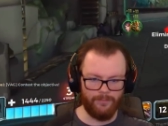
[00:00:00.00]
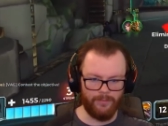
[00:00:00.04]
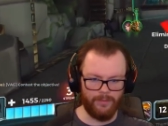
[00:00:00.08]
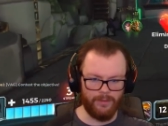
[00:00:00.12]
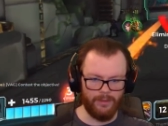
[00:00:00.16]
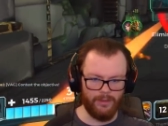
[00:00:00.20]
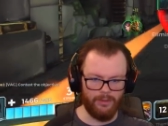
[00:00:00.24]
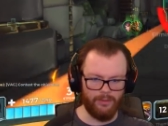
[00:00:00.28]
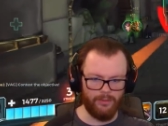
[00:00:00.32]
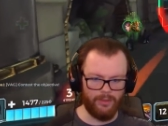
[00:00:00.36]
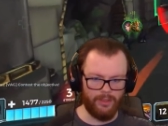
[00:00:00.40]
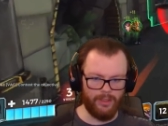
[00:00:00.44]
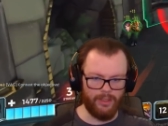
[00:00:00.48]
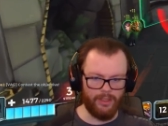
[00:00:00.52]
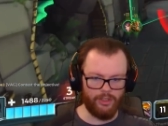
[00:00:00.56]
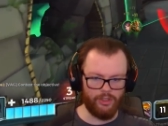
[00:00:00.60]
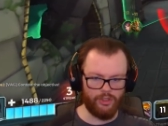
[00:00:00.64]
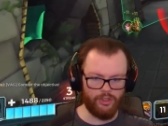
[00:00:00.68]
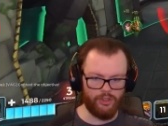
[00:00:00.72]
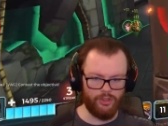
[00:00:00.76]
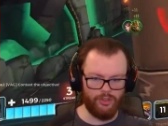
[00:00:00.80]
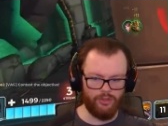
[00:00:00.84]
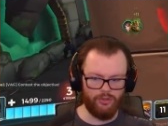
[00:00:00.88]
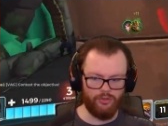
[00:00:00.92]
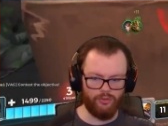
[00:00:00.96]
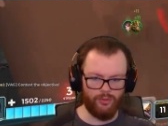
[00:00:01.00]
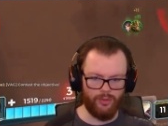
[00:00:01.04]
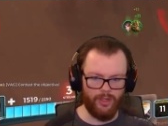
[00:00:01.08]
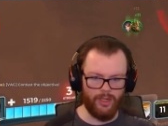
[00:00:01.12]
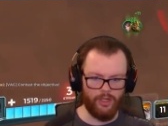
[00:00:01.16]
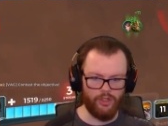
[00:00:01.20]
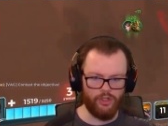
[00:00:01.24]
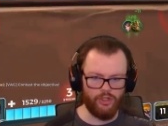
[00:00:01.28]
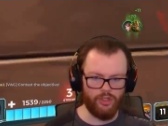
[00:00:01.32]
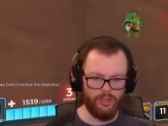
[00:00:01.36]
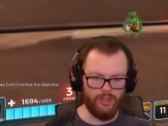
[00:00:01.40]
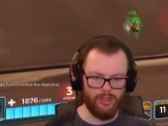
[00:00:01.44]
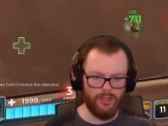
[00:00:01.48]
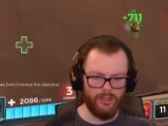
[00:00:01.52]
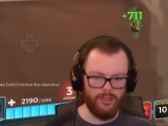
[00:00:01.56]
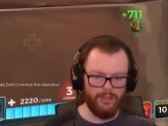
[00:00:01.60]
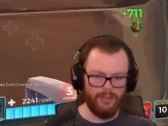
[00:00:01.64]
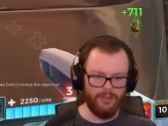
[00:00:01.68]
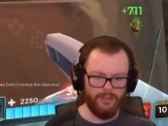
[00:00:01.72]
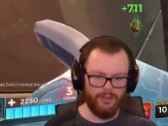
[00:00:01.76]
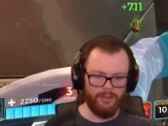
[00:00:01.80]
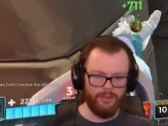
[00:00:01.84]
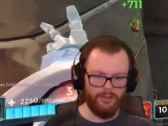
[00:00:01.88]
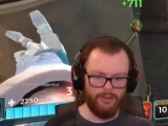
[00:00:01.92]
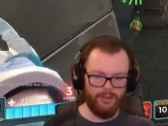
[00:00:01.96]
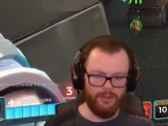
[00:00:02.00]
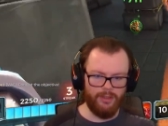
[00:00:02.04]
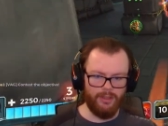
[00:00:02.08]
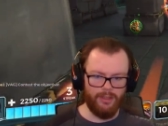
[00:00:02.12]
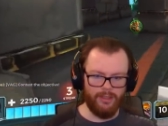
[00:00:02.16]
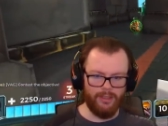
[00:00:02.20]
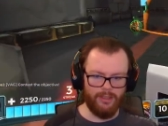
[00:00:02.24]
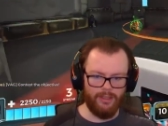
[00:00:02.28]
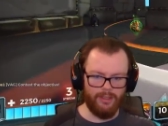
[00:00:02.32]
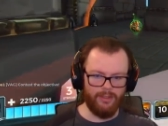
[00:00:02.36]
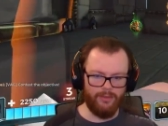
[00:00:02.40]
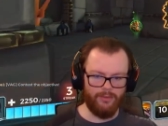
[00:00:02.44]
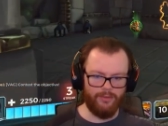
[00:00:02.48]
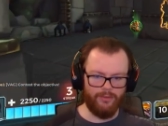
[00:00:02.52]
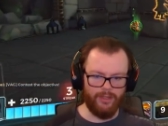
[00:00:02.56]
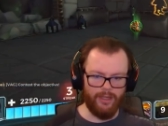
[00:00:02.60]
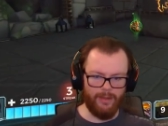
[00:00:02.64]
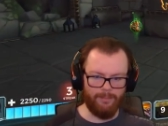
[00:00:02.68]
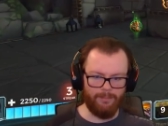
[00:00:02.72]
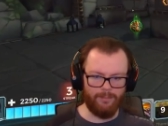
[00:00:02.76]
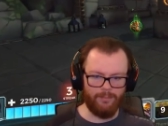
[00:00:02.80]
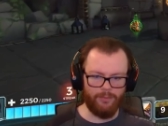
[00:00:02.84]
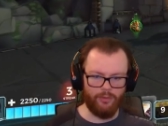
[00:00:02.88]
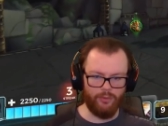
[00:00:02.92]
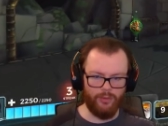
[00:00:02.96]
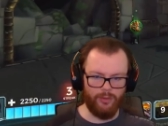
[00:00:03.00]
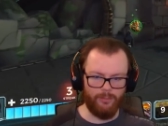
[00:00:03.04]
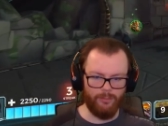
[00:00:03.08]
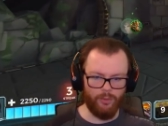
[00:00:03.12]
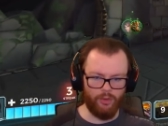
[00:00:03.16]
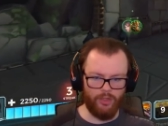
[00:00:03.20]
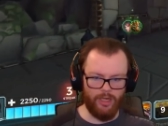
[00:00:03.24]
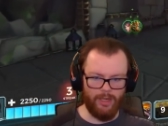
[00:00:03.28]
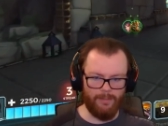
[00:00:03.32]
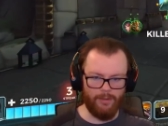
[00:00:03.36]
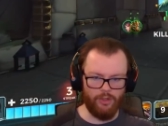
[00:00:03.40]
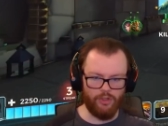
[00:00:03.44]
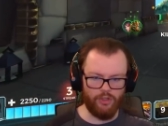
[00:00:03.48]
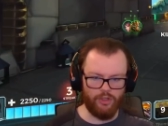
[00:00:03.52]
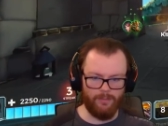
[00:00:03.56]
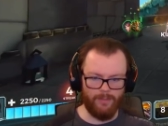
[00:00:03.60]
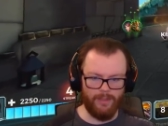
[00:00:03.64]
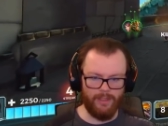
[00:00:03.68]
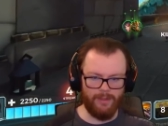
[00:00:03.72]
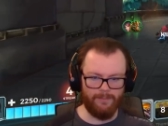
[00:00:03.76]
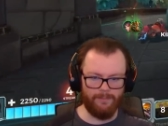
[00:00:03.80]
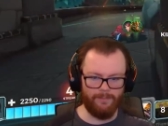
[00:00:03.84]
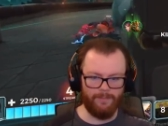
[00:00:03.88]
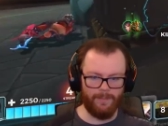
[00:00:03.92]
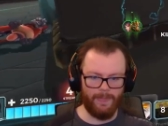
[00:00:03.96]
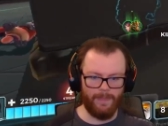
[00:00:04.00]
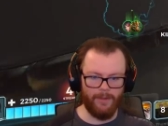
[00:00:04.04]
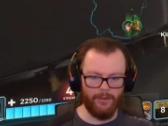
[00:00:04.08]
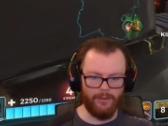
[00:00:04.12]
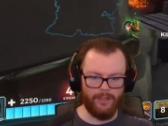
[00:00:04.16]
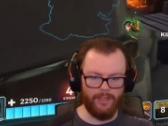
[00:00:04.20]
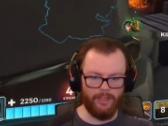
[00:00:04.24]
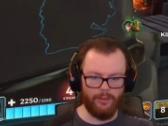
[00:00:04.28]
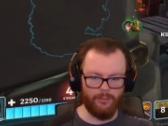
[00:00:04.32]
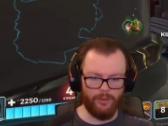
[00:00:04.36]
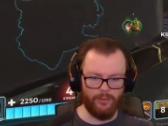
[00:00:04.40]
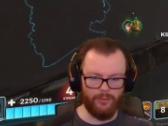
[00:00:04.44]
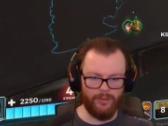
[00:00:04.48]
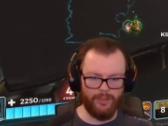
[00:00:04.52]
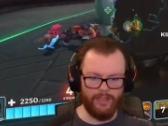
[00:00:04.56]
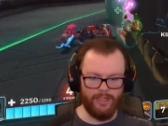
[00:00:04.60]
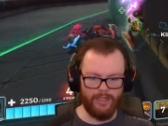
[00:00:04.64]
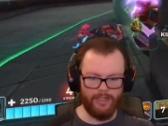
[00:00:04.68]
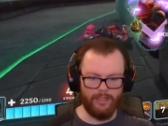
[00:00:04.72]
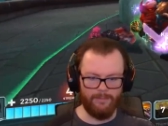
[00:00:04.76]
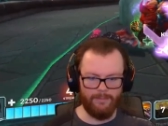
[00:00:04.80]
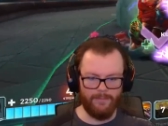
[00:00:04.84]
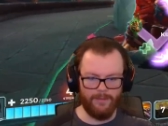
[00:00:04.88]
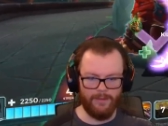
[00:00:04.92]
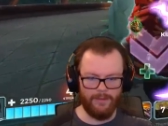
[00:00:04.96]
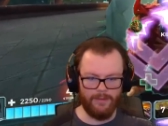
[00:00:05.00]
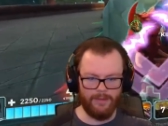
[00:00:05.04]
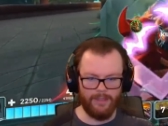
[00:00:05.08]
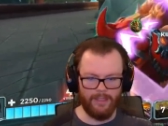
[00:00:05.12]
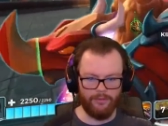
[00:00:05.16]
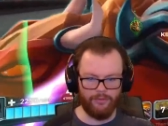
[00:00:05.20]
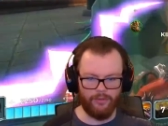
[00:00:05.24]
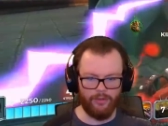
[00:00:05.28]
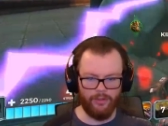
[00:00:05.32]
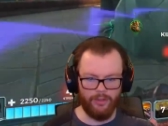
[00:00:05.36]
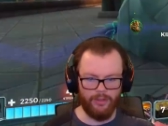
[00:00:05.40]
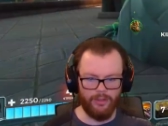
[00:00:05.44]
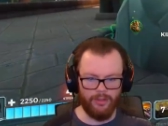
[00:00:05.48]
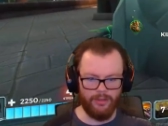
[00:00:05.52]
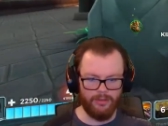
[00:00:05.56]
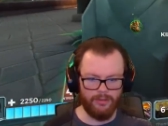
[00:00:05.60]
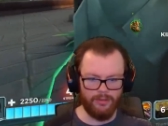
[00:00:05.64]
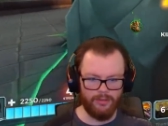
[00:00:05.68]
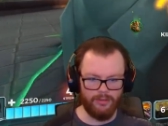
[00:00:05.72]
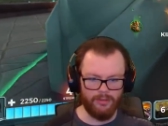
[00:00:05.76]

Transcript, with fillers: Oh, gosh. Dredge. Uh, stop doing more damage than me. Okay, there we go. We got him. That's good.